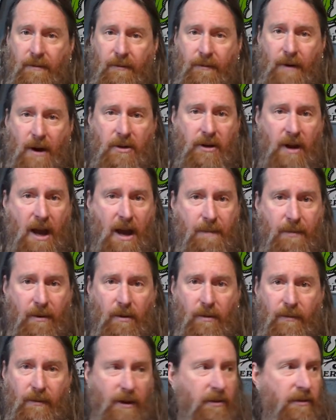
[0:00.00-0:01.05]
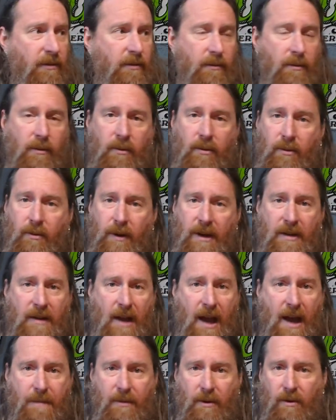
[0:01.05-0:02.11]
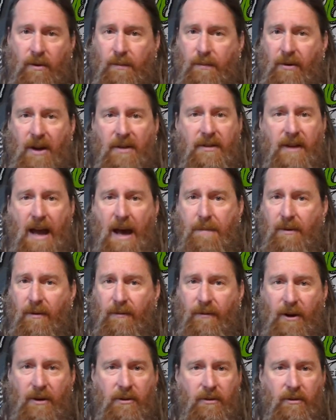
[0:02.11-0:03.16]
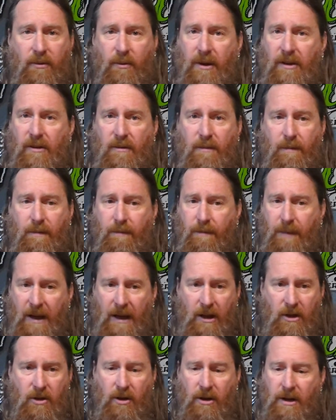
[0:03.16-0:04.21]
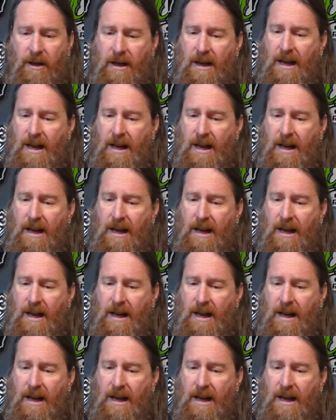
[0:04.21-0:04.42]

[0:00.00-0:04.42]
Fresh apple, fresh squeezed apple or pressed apple, fresh squeezed peach,